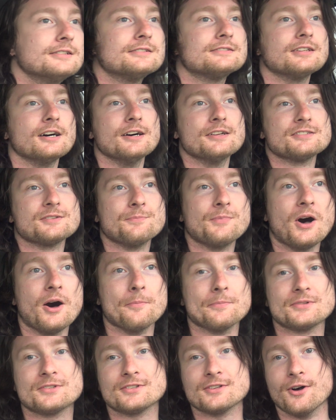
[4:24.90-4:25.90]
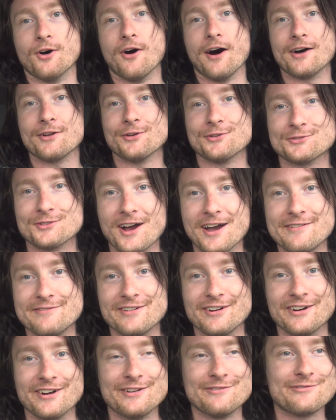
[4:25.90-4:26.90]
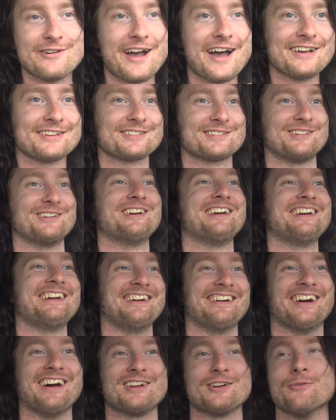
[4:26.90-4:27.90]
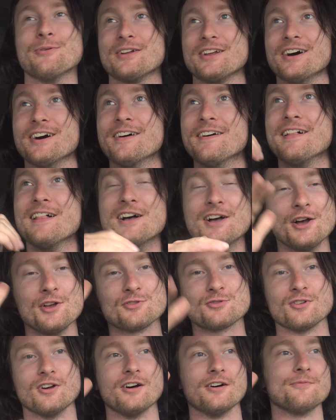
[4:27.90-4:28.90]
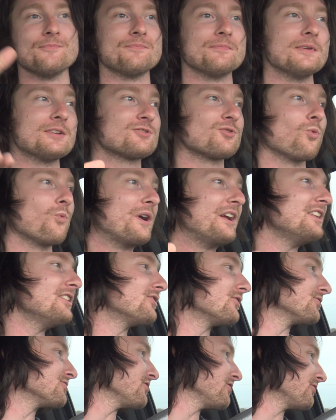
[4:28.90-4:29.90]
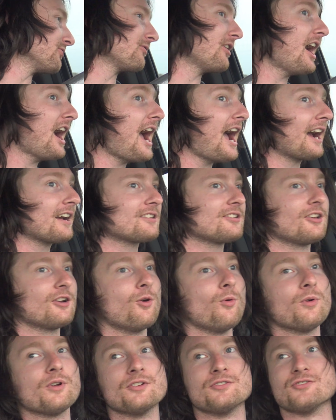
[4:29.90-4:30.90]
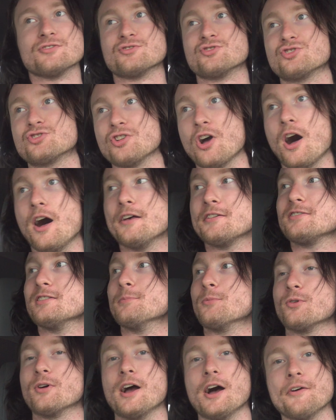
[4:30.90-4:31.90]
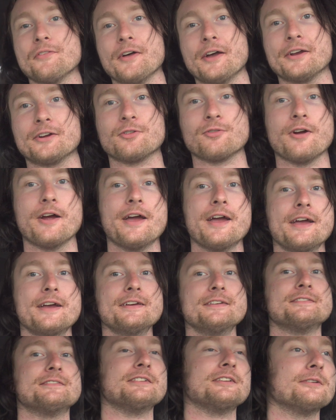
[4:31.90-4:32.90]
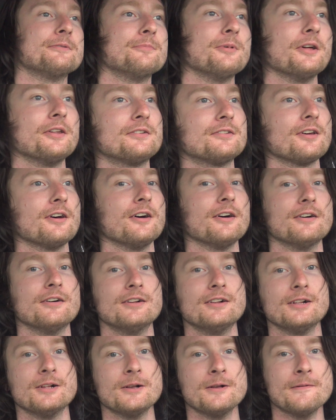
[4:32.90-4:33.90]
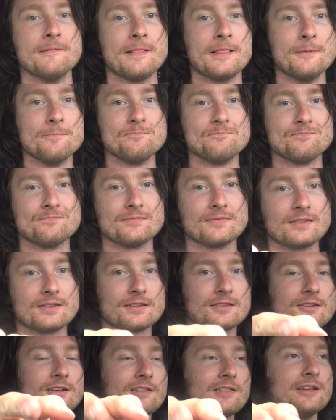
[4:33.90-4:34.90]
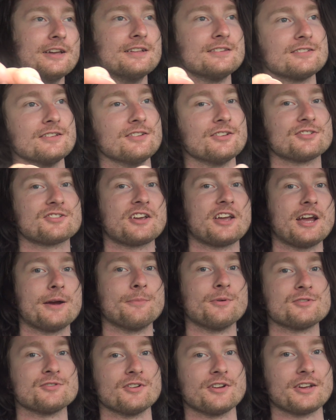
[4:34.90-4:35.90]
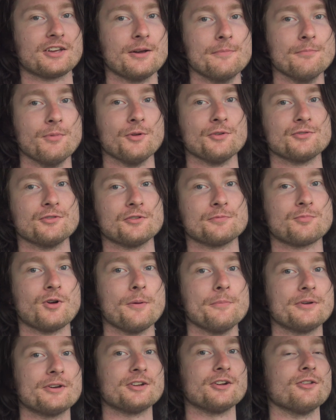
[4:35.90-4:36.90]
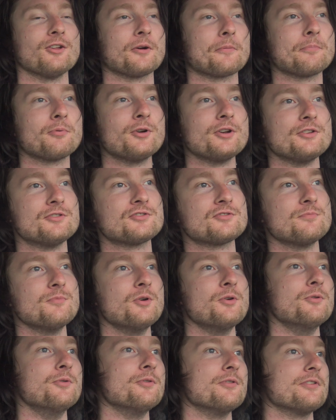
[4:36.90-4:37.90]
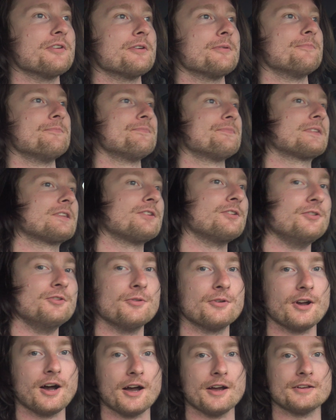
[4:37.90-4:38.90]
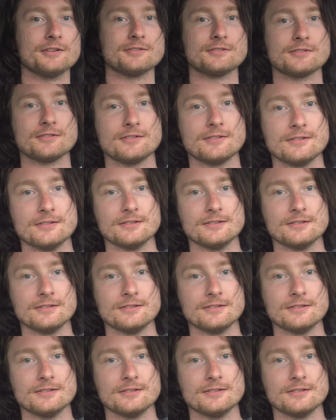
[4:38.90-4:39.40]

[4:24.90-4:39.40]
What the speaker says: Tons of bumps. Oh, I don't drive very fast here. I don't want to. It's the weed eaters on the racks. I don't want to just jostle them around like crazy. But the lens in this camera's on a gimbal, so it's probably going to look pretty smooth to you guys.